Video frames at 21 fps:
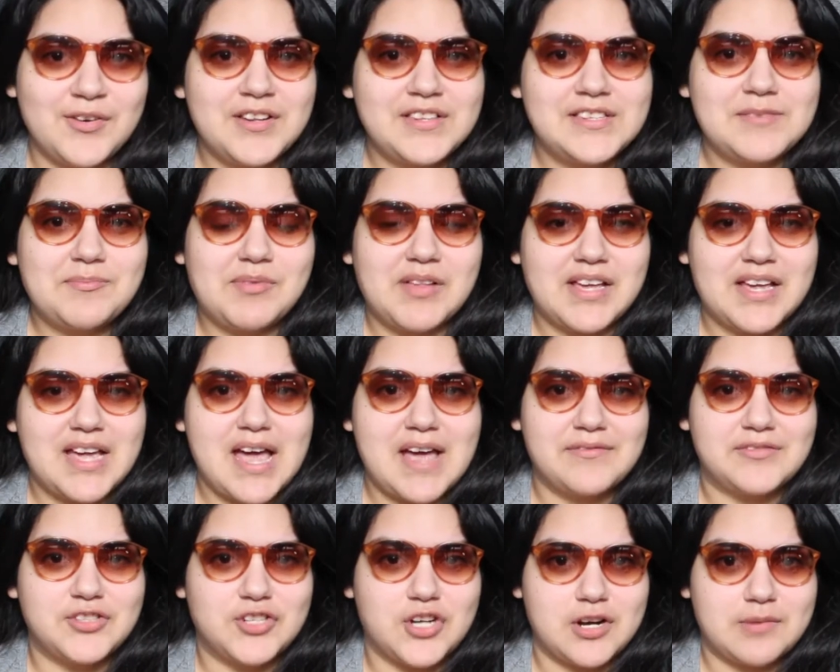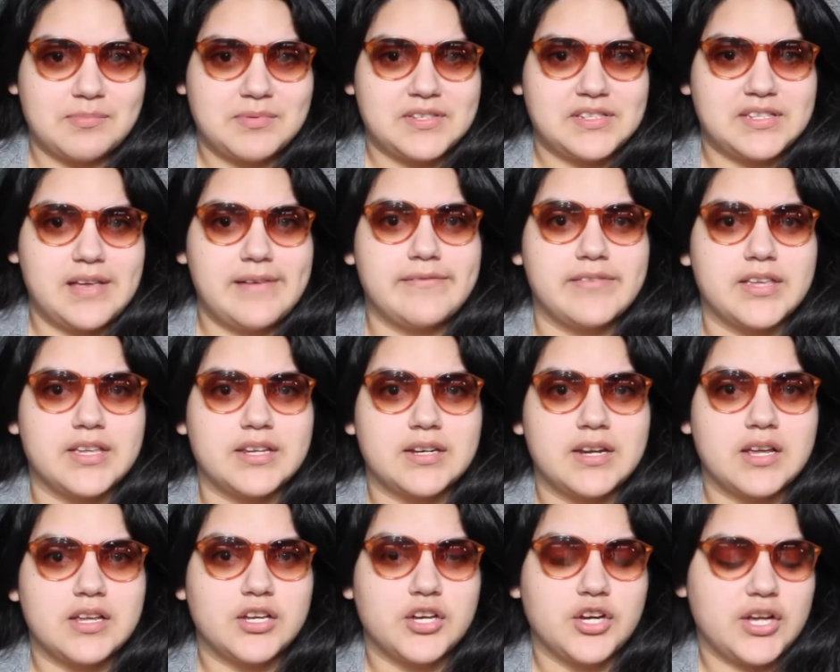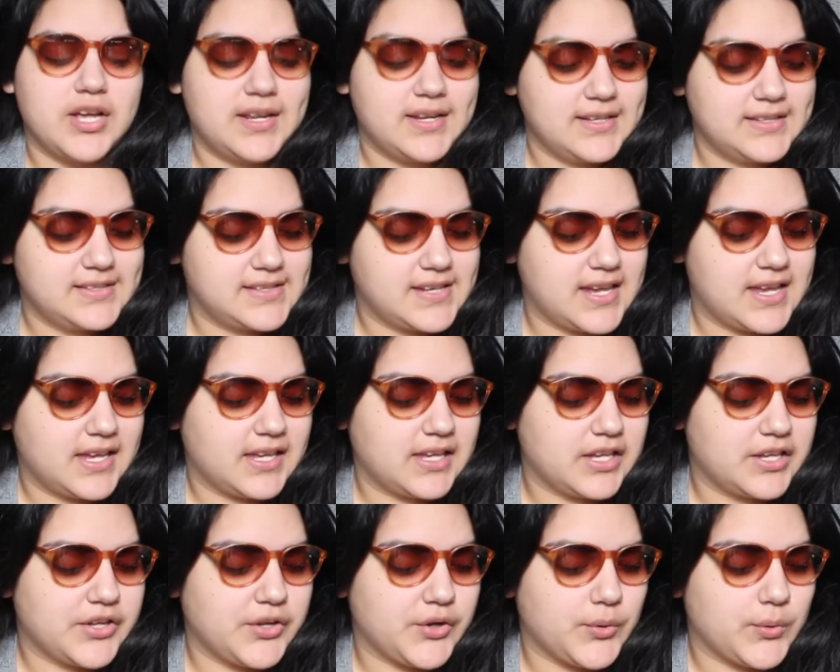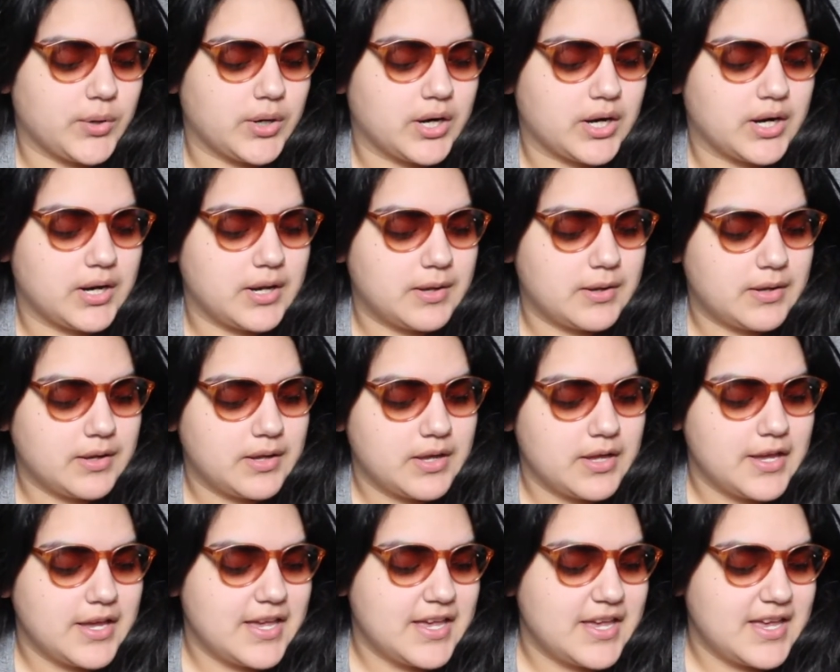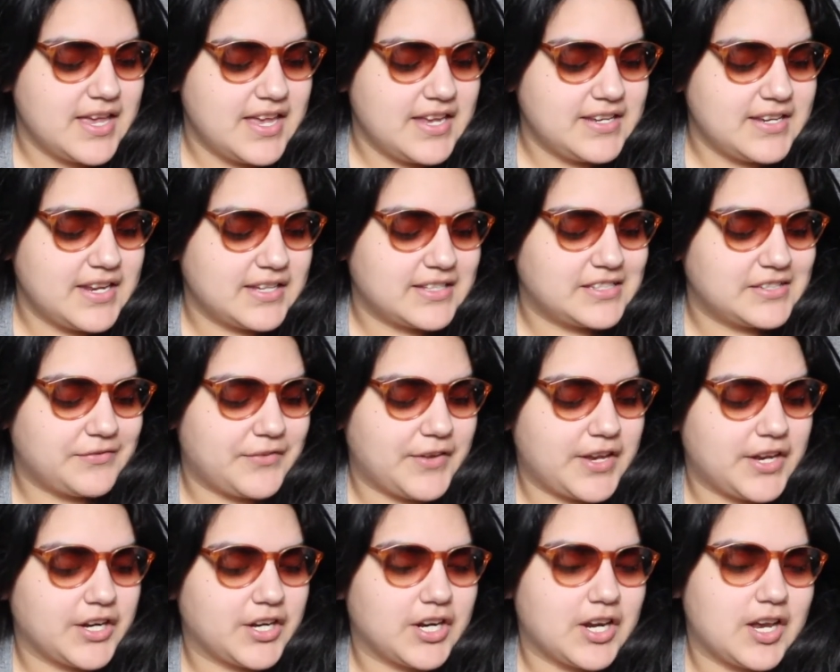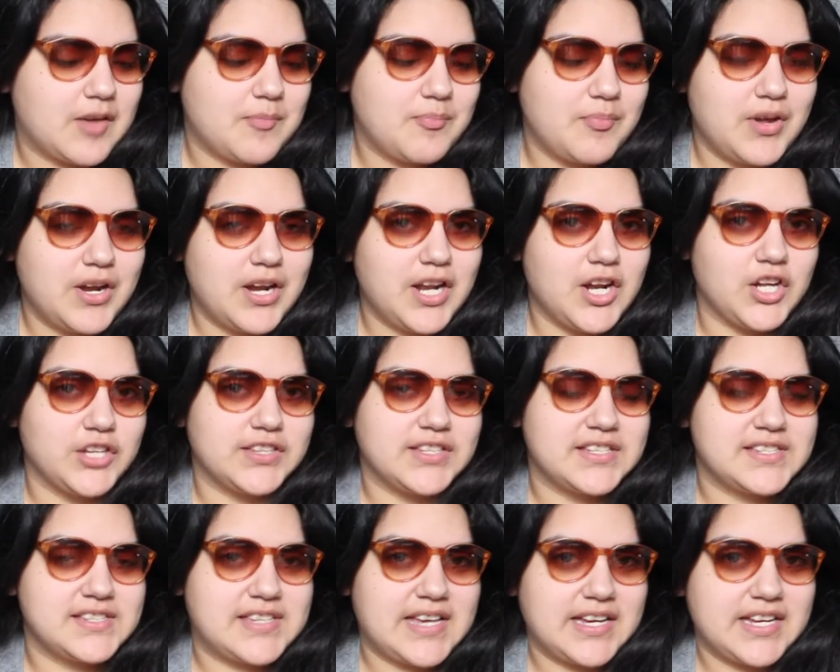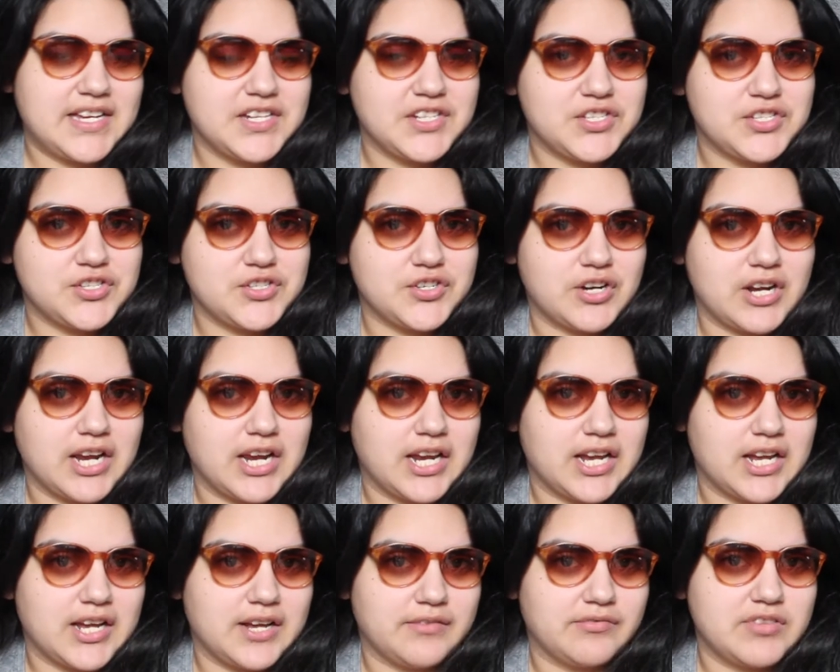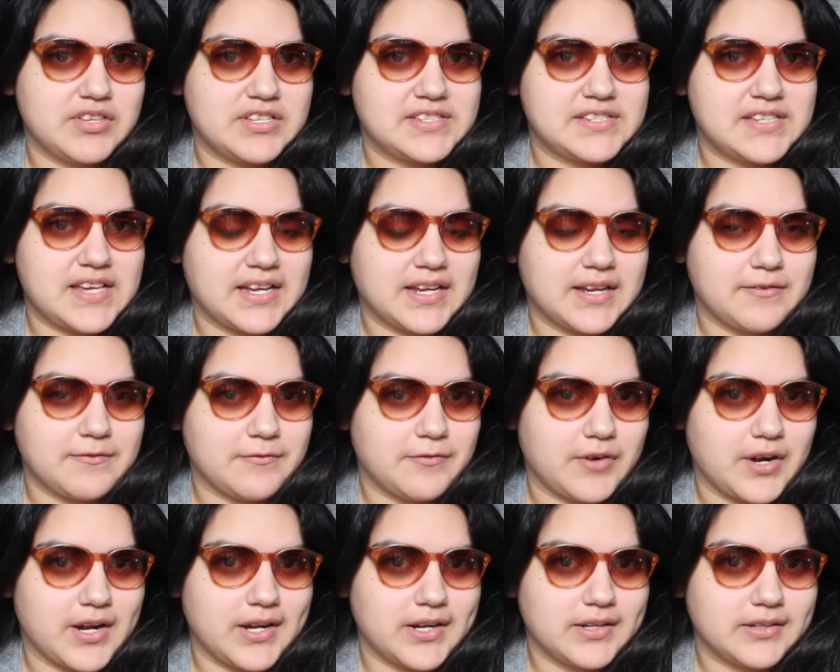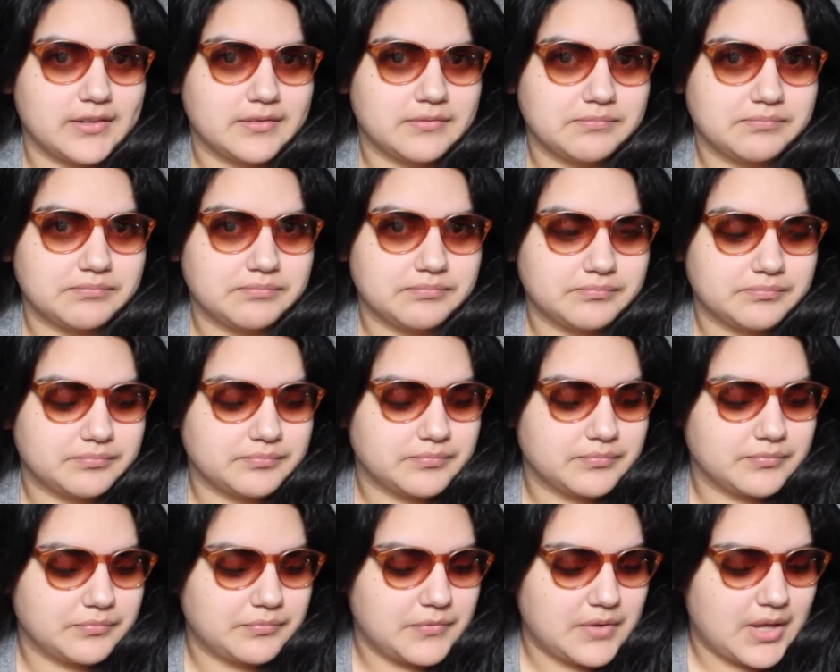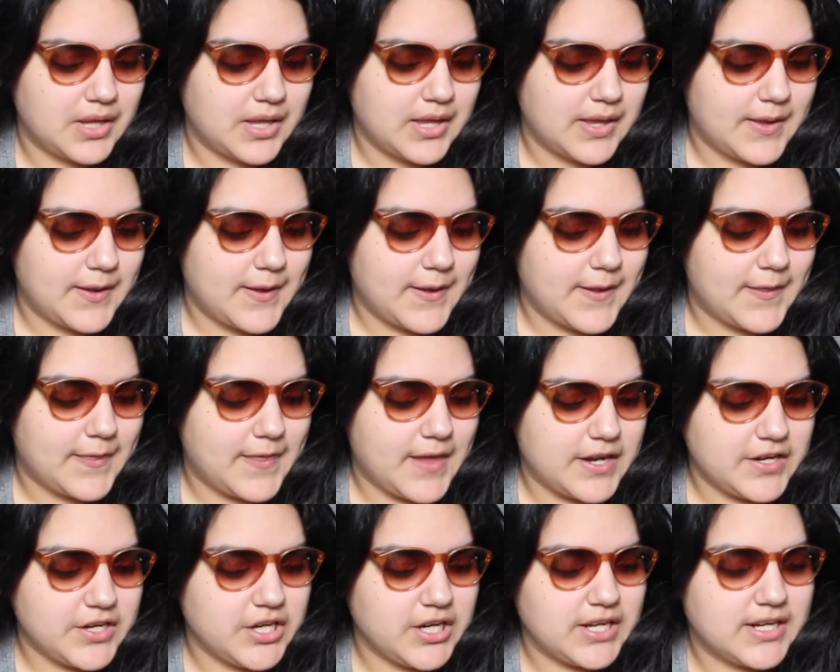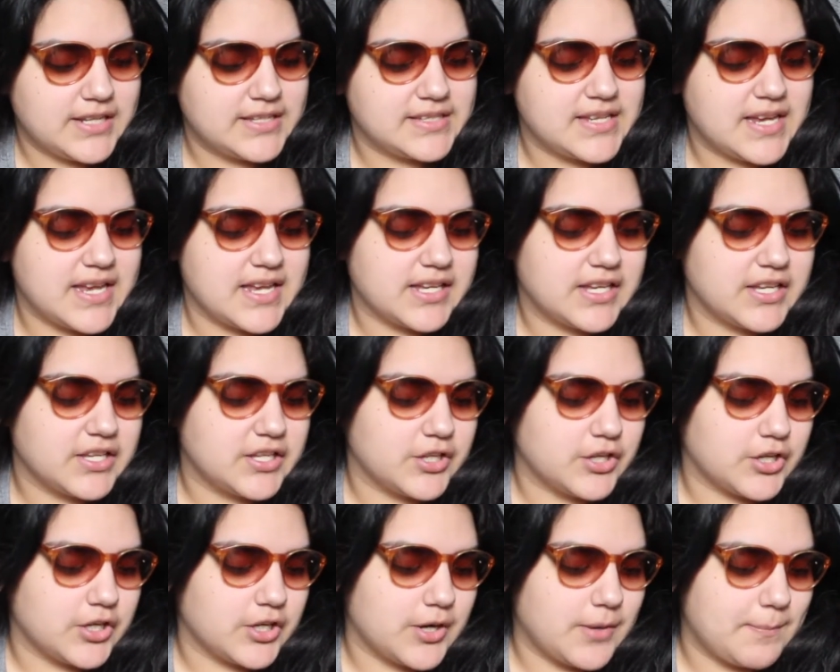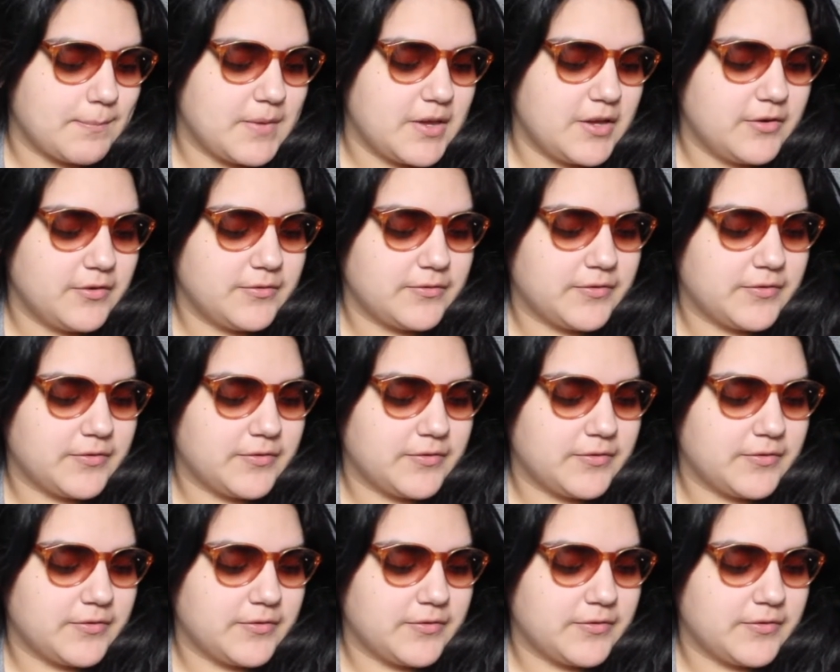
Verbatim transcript: order to play F sharp 7, you're going to take your index finger and put it on the second string of the second fret. Then you're going to take your middle